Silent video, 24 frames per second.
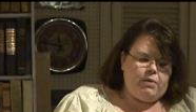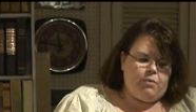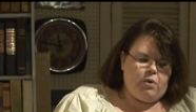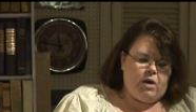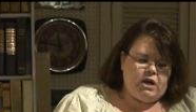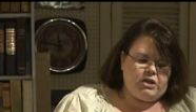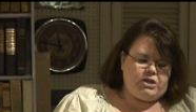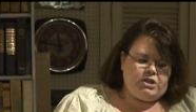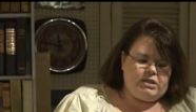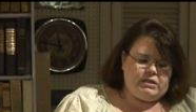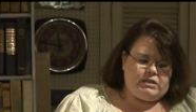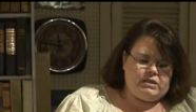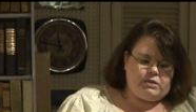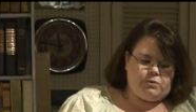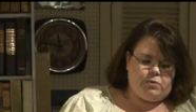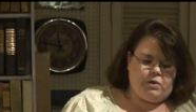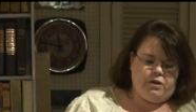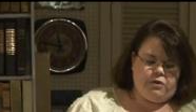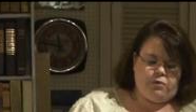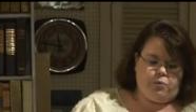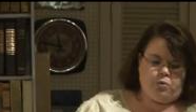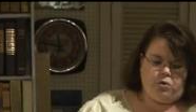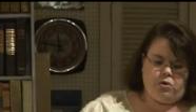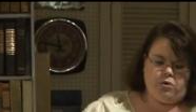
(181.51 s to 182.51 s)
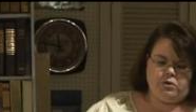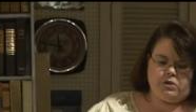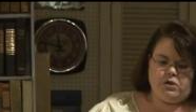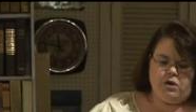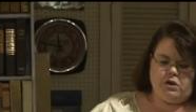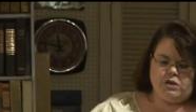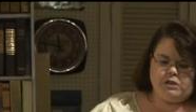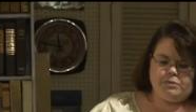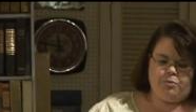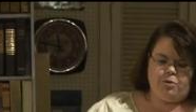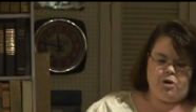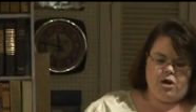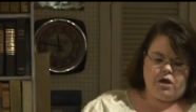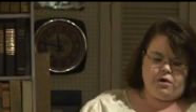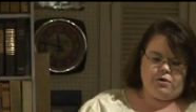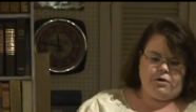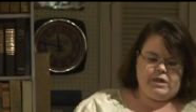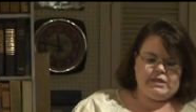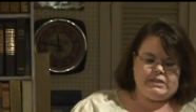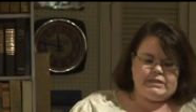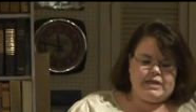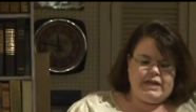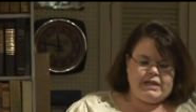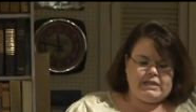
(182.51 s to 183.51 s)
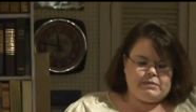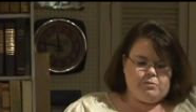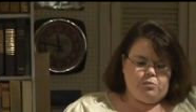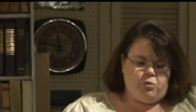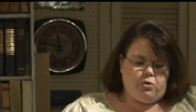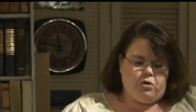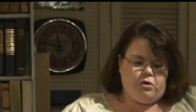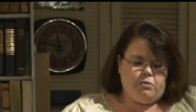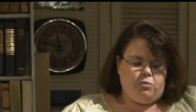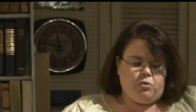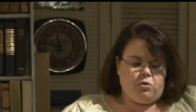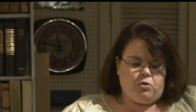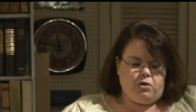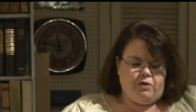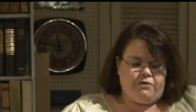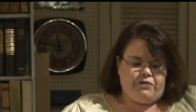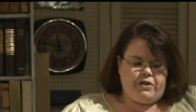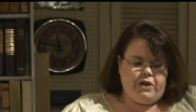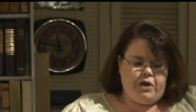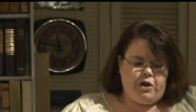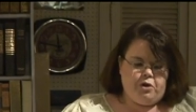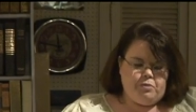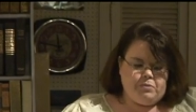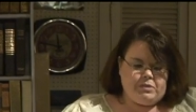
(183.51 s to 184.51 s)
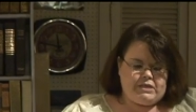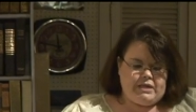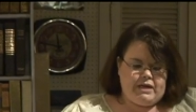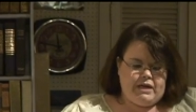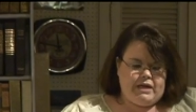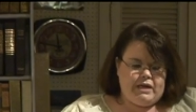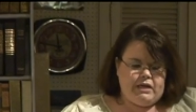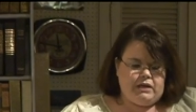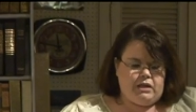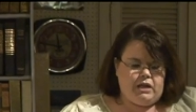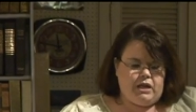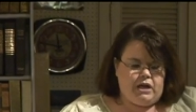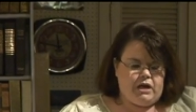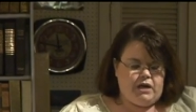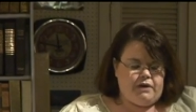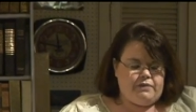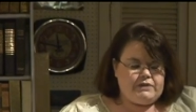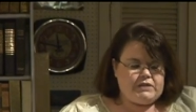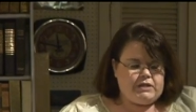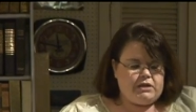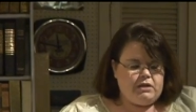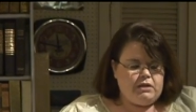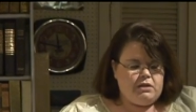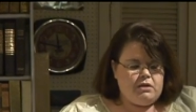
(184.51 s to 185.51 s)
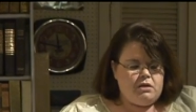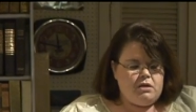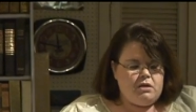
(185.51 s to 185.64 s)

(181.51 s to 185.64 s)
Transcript: He watches as what the world calls progress takes more and more of the homestead he loves.